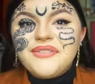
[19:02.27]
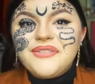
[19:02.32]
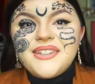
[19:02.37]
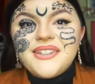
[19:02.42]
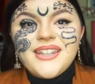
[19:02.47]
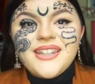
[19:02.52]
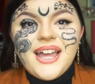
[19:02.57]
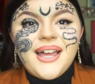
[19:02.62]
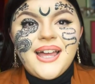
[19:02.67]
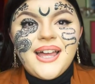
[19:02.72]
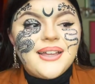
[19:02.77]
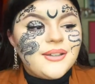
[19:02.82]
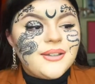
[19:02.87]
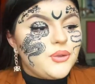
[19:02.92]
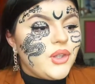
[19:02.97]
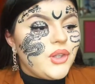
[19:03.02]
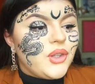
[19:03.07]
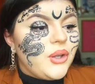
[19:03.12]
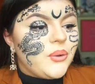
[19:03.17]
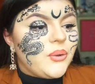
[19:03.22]
that,
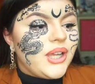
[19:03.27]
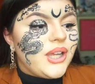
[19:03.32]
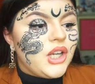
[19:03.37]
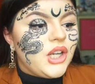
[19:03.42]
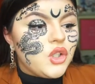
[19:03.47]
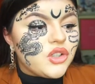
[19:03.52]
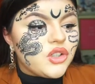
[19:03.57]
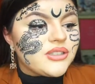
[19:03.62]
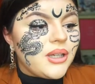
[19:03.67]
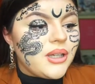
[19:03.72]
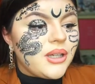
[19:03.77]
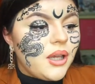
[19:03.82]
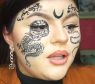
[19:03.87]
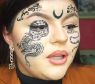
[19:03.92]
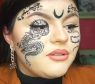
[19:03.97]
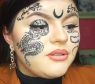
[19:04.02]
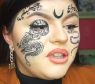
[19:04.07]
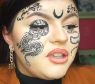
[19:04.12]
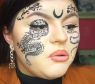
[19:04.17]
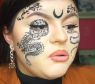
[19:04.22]
although it looks hard,
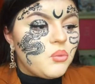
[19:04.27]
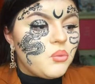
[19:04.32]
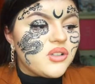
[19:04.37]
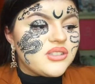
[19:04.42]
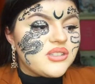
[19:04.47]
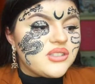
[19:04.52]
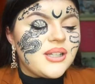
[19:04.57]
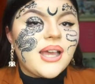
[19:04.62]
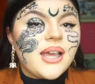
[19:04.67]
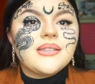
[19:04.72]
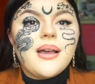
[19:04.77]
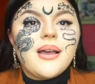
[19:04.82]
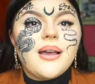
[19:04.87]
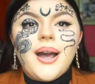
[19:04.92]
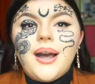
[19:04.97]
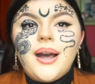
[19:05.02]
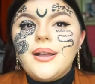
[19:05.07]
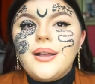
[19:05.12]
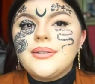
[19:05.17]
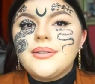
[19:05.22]
it wasn't as
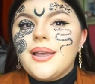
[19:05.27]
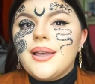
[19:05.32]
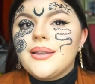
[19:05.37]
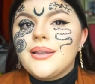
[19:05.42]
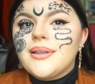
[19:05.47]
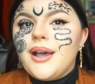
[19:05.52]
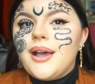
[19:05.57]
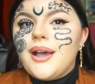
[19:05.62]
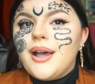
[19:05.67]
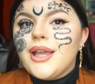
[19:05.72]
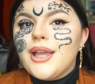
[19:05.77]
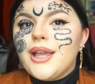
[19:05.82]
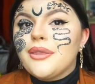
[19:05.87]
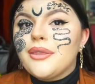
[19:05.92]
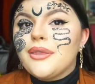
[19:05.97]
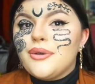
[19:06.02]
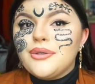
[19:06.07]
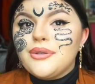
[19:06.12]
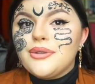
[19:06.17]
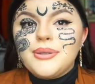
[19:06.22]
hard as I
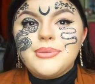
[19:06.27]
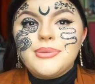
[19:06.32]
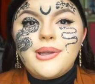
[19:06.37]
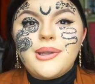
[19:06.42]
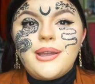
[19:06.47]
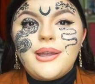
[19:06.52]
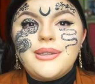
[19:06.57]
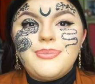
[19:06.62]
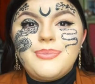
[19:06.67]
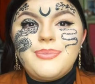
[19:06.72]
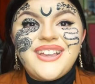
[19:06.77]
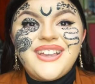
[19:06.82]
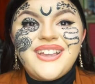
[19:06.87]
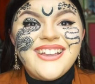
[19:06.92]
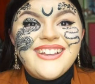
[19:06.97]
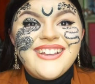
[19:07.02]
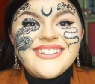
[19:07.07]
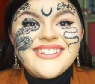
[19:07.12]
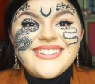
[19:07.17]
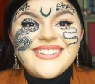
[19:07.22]
thought it was going to be.
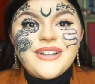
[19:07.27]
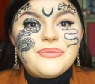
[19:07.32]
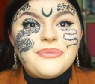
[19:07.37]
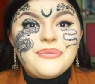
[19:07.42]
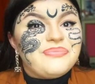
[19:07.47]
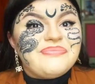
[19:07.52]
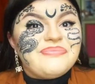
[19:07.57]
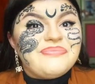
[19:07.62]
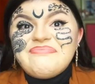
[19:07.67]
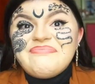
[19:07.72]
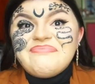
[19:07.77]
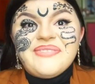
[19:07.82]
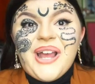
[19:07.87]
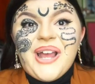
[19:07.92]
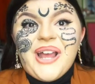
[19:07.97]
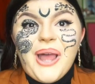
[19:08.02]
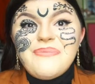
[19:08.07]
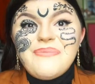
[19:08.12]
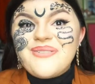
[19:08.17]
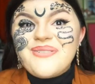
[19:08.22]
So I'm
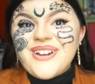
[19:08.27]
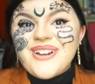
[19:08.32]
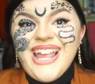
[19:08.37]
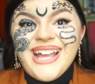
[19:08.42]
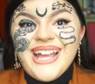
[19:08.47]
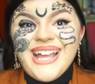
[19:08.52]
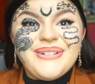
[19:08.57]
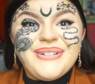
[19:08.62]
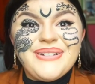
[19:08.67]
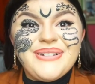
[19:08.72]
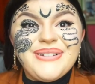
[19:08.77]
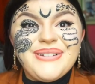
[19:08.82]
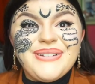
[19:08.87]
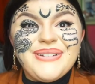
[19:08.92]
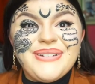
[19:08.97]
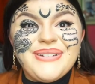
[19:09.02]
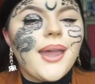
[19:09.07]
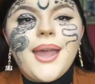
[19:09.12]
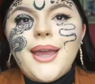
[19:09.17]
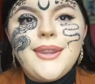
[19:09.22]
pretty happy.
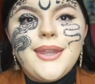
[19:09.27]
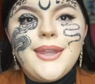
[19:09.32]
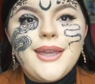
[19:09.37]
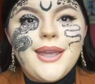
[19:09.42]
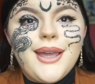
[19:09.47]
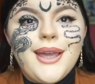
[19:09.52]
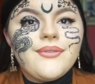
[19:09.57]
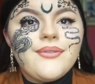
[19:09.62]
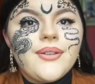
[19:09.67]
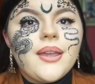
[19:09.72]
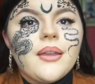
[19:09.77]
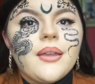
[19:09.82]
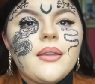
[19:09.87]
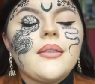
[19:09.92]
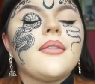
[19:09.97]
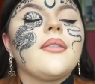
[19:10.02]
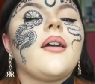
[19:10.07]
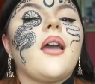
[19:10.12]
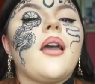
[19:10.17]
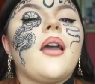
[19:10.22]
And there you have it.
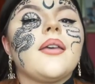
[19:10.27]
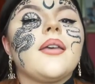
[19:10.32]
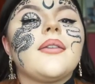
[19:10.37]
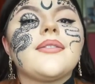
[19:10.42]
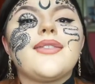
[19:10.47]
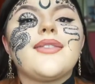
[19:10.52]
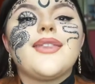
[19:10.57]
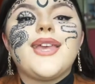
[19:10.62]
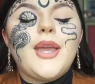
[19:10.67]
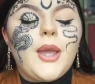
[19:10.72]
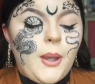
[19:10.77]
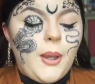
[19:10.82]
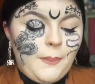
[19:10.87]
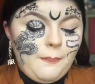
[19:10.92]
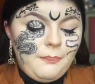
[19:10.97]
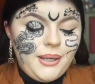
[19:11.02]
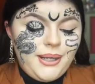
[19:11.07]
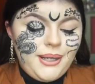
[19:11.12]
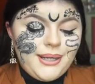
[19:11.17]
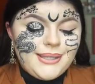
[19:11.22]
There is the
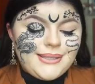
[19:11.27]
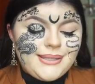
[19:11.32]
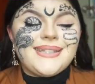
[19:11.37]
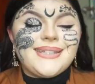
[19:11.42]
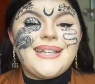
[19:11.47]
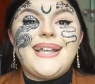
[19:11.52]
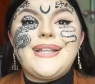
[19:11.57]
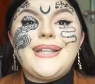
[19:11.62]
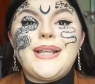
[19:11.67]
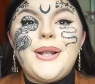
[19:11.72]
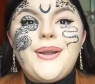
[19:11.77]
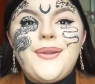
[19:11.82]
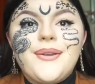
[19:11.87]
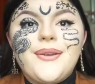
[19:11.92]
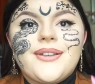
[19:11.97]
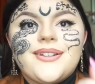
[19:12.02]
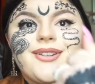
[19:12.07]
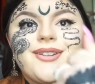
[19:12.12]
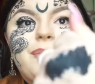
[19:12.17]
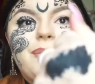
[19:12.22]
completed look.
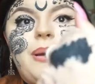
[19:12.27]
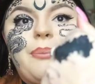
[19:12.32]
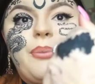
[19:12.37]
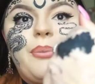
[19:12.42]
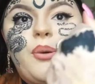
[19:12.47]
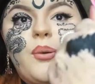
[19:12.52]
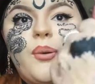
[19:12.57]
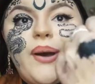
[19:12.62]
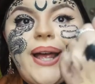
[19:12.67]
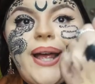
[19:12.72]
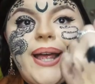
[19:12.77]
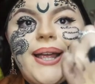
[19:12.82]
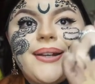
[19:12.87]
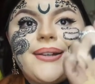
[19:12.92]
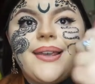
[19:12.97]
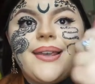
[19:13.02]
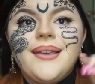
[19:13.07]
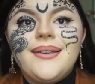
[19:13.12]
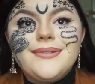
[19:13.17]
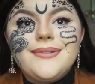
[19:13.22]
Look at my poor hand.
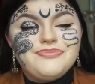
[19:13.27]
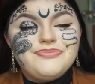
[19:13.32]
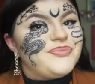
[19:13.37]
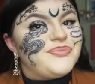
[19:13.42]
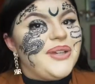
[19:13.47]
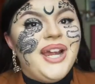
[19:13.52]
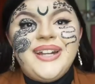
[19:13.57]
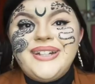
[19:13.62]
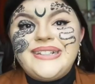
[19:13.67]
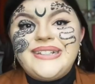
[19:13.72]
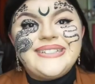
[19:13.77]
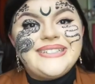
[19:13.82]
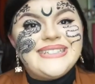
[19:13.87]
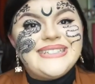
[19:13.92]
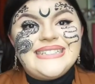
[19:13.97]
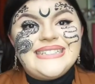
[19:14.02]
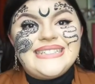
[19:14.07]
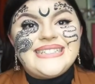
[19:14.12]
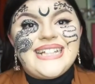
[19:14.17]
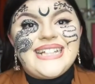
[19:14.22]

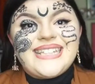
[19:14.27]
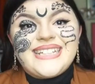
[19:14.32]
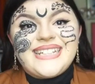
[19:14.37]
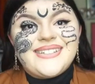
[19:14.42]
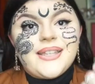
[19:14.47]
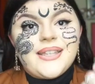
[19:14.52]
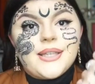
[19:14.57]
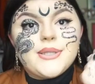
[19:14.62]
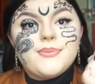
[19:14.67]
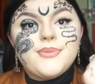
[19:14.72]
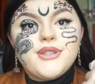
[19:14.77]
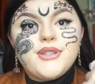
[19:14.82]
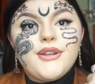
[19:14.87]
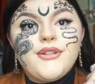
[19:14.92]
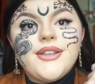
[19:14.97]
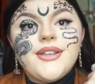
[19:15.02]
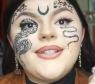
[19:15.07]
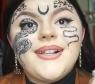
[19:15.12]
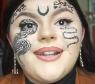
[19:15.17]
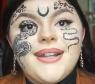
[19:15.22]
That's going to take some serious
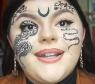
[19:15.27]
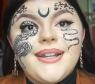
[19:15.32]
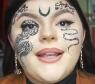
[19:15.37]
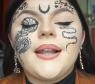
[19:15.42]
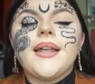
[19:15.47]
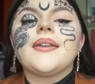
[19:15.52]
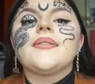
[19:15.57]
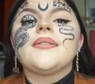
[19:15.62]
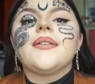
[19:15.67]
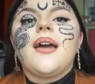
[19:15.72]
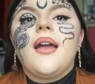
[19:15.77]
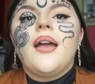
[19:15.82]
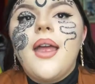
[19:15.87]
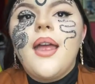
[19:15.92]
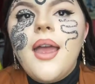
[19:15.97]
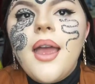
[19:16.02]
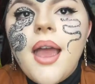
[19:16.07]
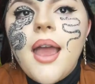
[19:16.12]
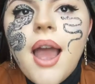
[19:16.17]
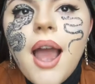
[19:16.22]
cleaning later.
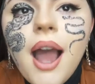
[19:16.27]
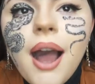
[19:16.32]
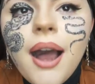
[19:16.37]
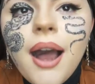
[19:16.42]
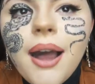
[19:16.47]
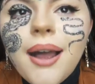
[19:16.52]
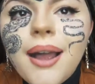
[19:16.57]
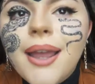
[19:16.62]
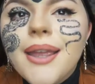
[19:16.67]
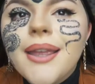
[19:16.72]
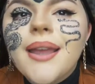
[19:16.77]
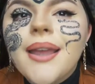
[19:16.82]
I